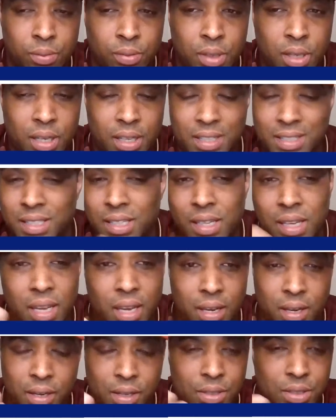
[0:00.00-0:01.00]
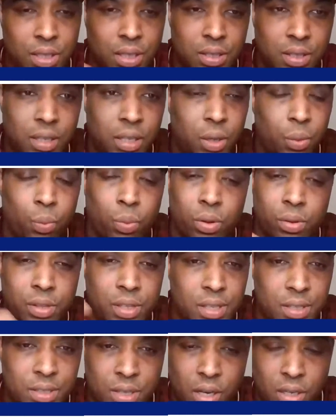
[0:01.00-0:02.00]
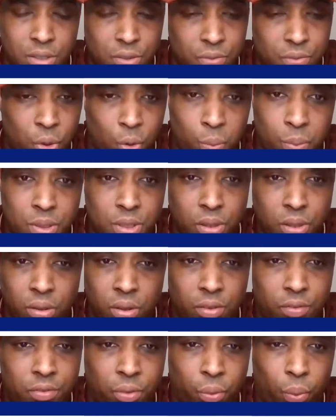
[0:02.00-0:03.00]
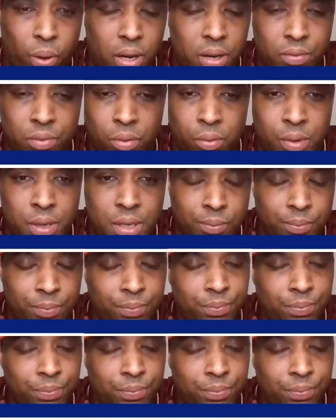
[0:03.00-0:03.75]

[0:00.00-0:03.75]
Because in their heads, they're thinking, well, these guys have told me to look for whatever reason.